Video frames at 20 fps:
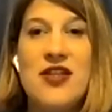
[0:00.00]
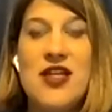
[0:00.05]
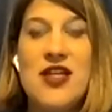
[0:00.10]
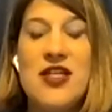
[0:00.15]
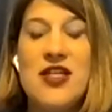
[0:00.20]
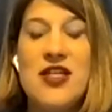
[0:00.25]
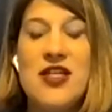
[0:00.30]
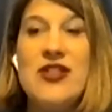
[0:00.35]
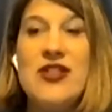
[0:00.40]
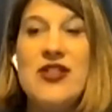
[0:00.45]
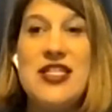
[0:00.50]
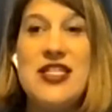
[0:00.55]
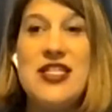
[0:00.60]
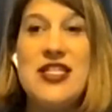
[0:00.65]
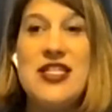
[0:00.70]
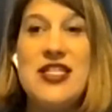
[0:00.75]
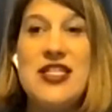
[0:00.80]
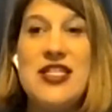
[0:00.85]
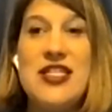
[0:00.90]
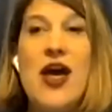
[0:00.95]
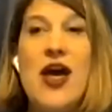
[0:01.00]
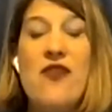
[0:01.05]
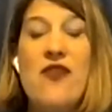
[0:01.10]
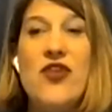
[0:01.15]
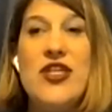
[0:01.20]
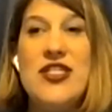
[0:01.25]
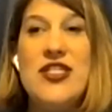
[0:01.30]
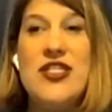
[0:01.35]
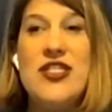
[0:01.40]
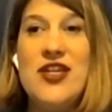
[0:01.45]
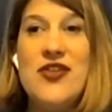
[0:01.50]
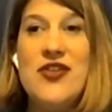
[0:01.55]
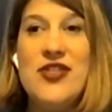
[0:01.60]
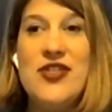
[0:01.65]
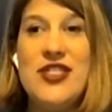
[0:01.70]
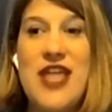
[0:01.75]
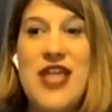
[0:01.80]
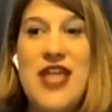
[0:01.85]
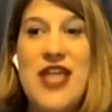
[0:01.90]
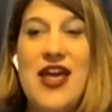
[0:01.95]
Someone else says they wake up every
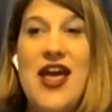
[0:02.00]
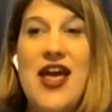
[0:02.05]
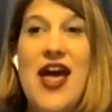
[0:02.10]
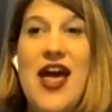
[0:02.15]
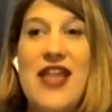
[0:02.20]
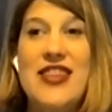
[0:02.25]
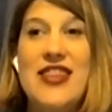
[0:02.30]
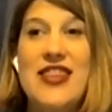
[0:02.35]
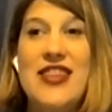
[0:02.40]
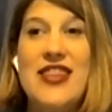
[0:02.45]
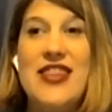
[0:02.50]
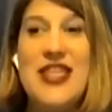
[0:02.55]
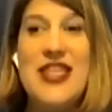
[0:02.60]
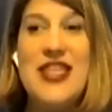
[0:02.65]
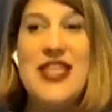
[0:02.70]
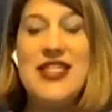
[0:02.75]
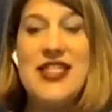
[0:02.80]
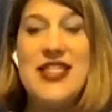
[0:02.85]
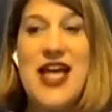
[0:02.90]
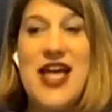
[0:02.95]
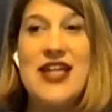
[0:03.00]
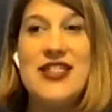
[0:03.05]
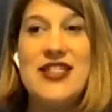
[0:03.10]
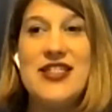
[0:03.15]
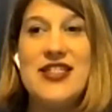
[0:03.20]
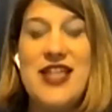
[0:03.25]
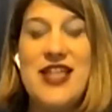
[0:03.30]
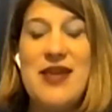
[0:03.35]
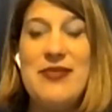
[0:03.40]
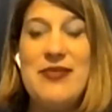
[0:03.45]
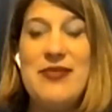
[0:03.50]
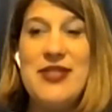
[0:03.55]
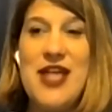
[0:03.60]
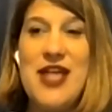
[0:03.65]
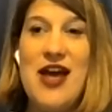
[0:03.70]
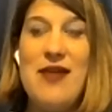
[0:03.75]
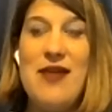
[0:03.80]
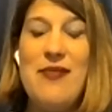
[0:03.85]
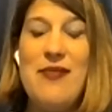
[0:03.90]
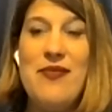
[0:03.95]
single day at the exact
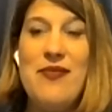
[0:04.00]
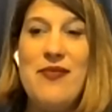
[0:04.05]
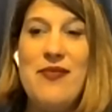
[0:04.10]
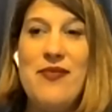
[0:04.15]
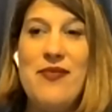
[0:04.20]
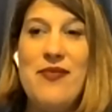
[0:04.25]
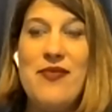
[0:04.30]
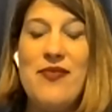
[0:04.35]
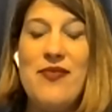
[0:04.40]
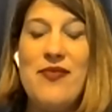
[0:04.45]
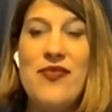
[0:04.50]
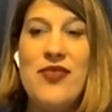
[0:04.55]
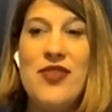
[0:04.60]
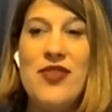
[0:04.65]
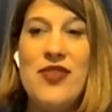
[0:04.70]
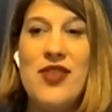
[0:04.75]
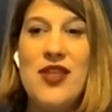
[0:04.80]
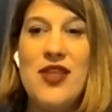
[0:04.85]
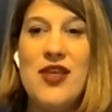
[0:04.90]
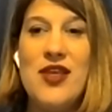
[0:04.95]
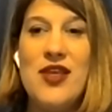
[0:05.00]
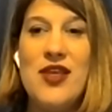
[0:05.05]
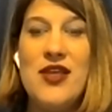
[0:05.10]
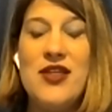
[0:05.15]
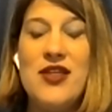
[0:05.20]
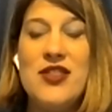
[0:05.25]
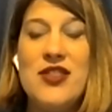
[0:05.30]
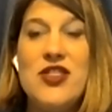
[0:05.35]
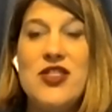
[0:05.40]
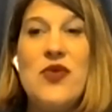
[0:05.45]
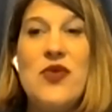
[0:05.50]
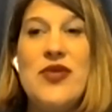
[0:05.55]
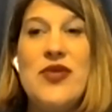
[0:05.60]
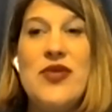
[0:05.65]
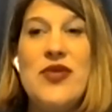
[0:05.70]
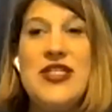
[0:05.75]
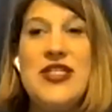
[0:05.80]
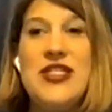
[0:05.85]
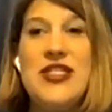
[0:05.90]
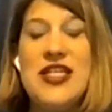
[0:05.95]
same time.
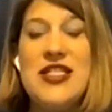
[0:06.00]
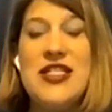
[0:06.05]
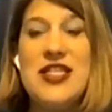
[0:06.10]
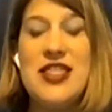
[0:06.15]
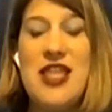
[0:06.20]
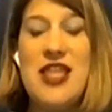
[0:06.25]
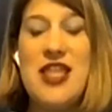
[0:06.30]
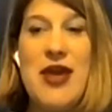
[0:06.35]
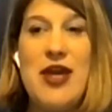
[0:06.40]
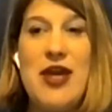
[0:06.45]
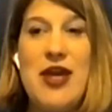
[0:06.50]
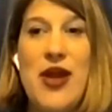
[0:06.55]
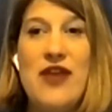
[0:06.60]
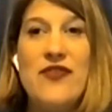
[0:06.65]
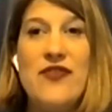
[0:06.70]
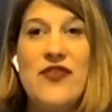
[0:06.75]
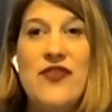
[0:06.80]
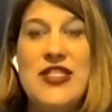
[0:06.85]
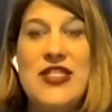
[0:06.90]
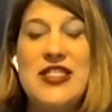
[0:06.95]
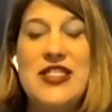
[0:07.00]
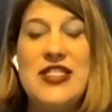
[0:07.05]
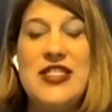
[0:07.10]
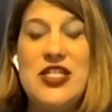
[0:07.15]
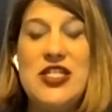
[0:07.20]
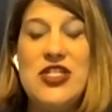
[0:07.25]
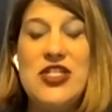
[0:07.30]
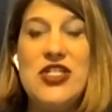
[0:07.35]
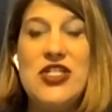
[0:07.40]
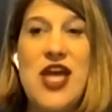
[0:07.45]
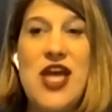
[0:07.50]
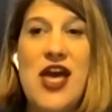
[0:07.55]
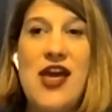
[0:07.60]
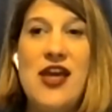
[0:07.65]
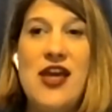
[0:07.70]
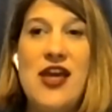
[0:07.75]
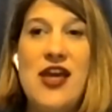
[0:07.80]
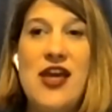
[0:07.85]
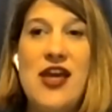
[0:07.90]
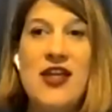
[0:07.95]
Zoe says that they make breakfast each
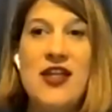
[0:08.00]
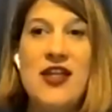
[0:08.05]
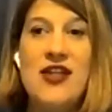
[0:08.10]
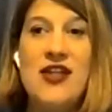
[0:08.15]
day.